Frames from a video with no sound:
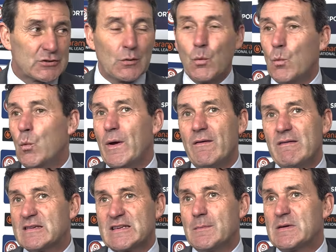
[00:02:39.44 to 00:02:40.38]
So we're
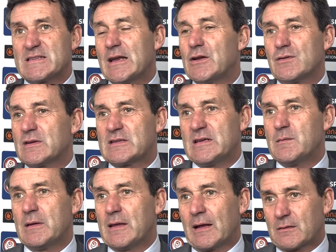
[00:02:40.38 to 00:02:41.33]
the same as any other
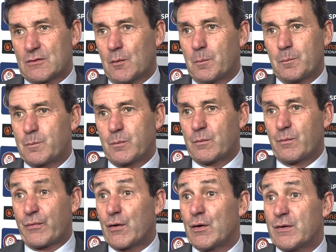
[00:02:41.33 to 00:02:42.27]
team in that top
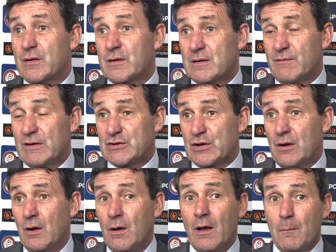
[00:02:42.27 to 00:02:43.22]
third of the
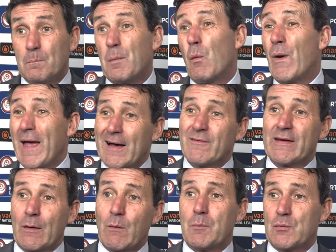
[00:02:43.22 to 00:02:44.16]
division. But we're
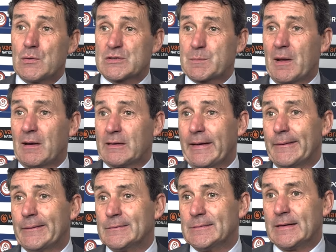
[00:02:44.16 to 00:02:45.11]
having our poor spell
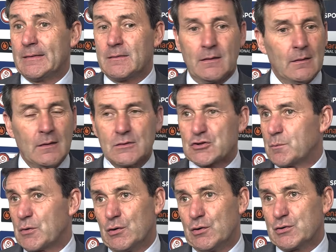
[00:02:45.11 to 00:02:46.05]
now. And it's
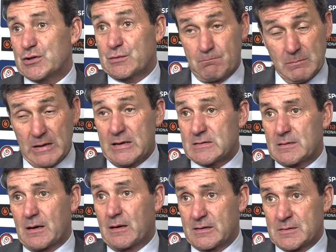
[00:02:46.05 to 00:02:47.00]
up to us, me as
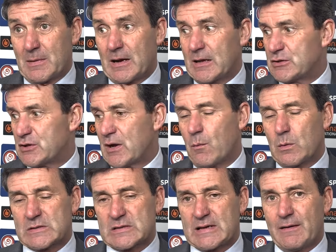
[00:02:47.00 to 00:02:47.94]
a manager and my
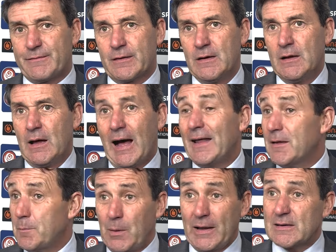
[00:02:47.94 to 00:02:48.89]
staff, and
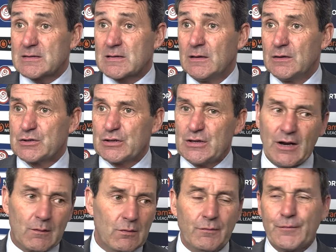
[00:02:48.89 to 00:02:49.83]
the players to, you
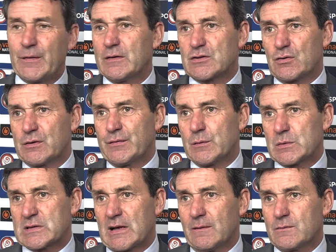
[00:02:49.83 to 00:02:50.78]
know, not feel sorry for
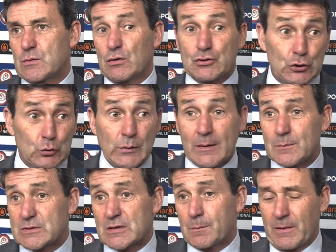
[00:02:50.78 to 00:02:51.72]
ourselves. We've got two
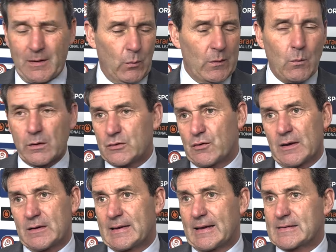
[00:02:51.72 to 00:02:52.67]
games to play. We want to try
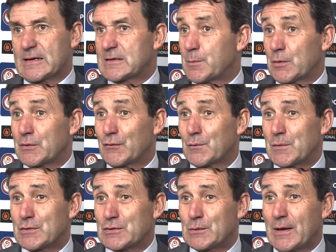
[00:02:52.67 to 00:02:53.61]
and take 6 points from
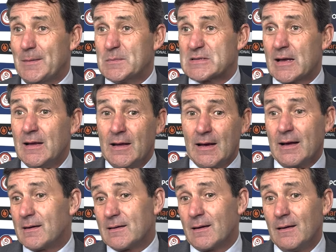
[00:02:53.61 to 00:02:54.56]
the two games.
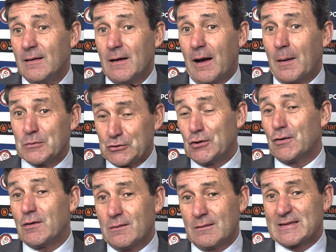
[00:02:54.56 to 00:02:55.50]
And I'm
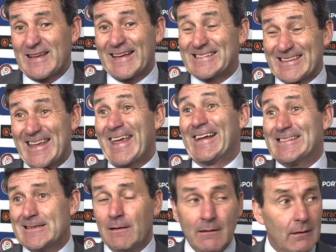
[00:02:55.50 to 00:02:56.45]
sure, as eggs is
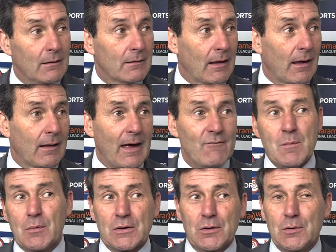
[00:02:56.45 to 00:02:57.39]
eggs, that
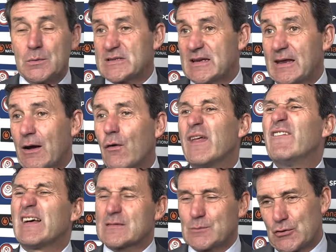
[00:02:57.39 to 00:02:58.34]
everybody who was in here, or the
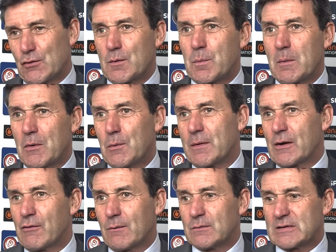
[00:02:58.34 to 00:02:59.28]
vast majority of the people who are in the
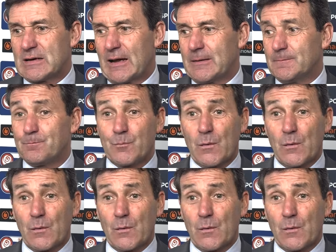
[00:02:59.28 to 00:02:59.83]
ground tonight,